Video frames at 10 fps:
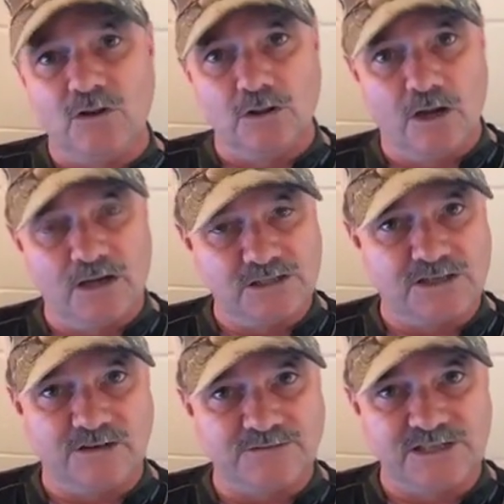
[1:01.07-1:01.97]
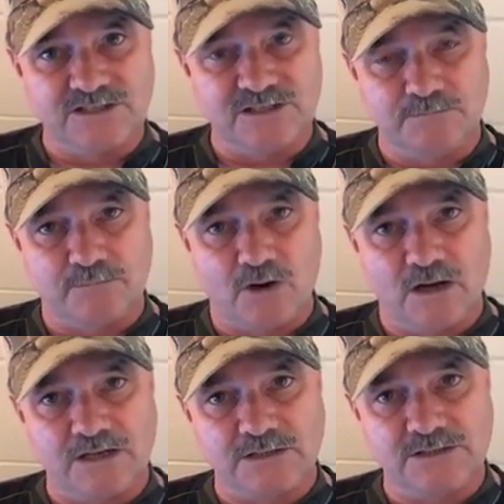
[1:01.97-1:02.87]
a lot of ToughTested
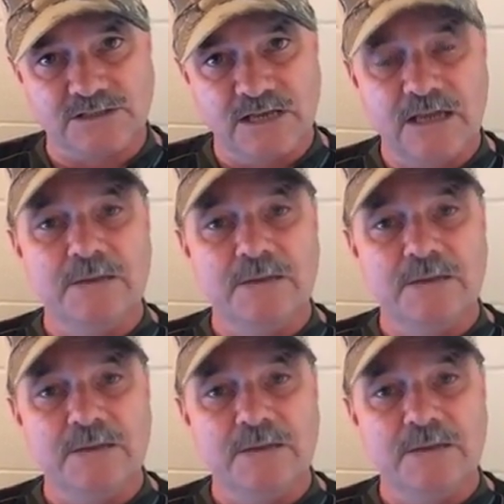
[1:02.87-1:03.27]
products